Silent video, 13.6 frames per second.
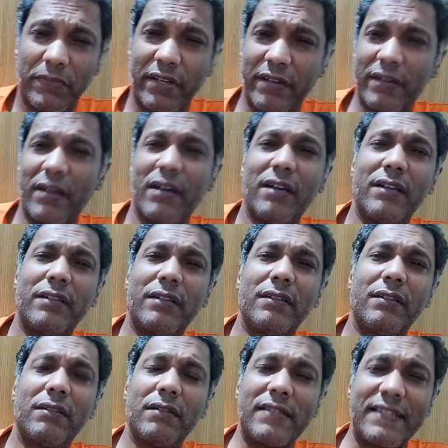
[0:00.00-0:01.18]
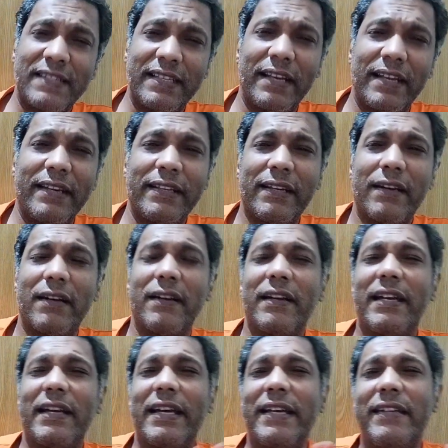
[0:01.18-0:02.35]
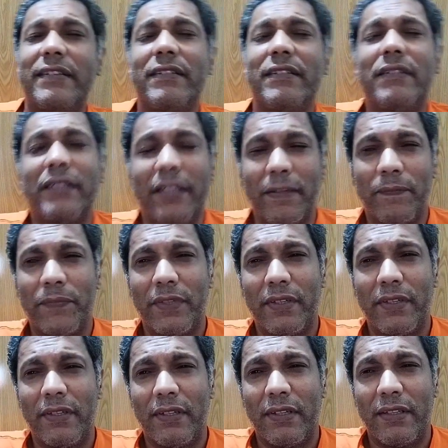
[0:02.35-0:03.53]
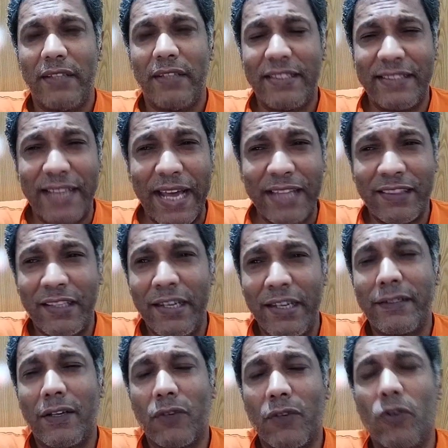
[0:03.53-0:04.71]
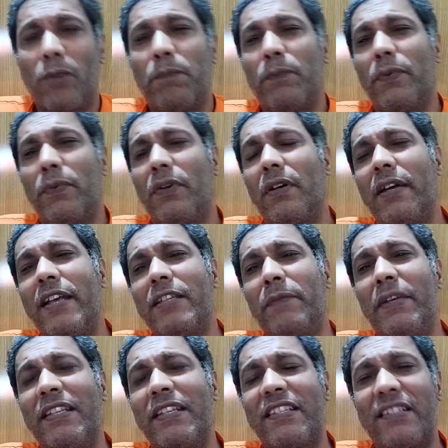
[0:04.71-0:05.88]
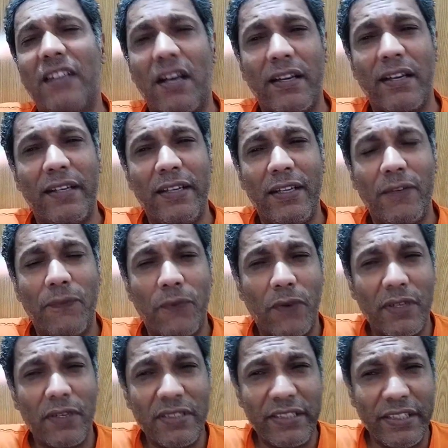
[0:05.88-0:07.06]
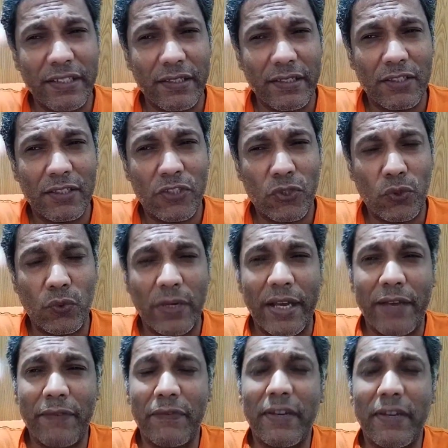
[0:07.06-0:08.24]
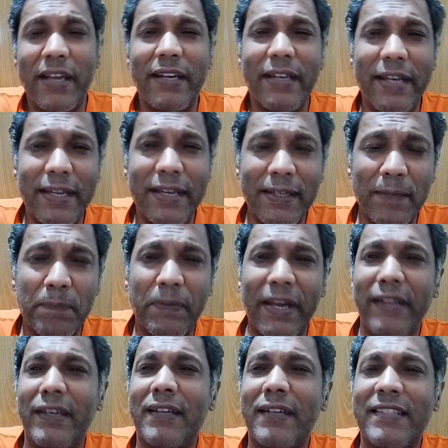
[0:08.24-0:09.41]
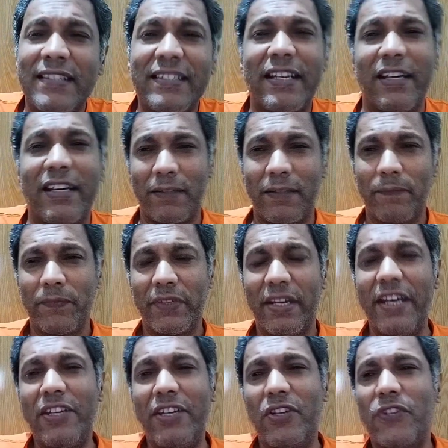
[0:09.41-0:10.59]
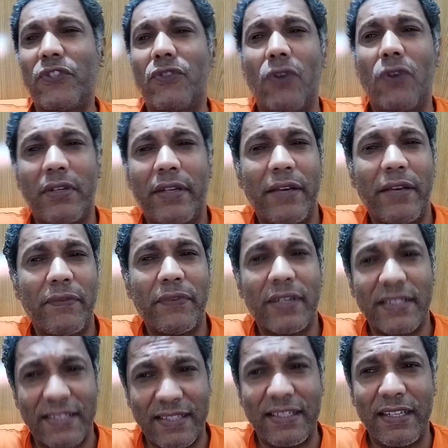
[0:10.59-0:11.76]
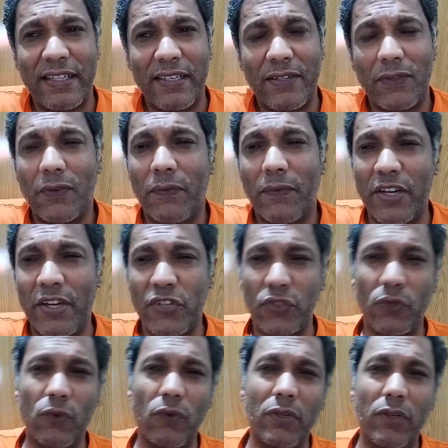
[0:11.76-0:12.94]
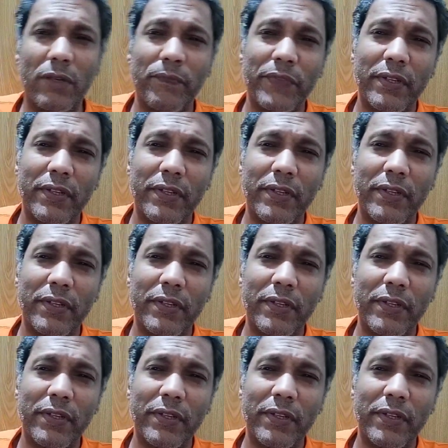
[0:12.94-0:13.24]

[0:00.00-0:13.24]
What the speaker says: Iran, Syria, and Turkey. This ethnic group has been struggling for years to have an independent state. It does not have a state of its own.